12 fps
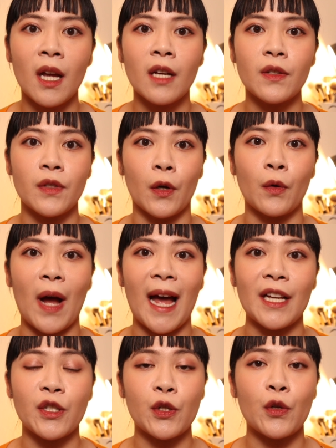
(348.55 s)
so
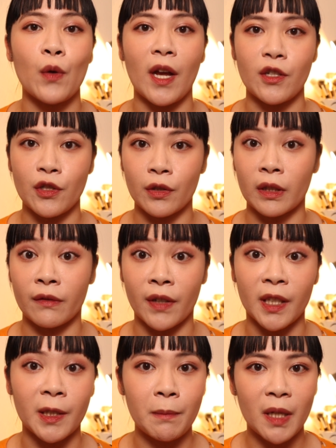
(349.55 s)
as to ensure
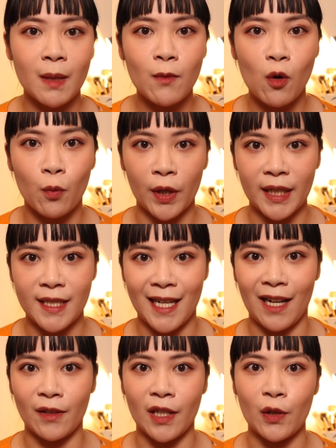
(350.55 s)
very minimal
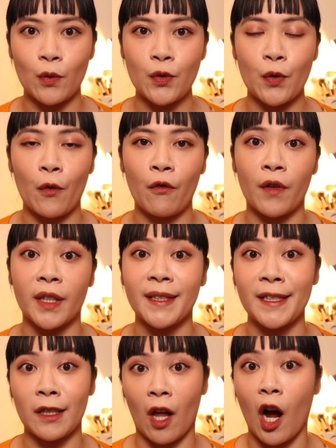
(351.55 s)
breakdown and also very
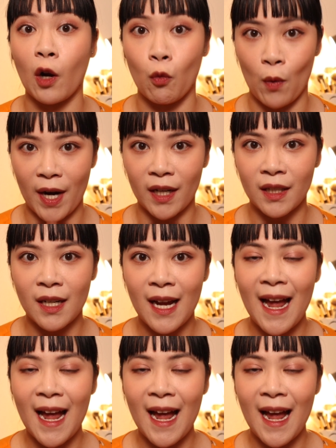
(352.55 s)
long wear.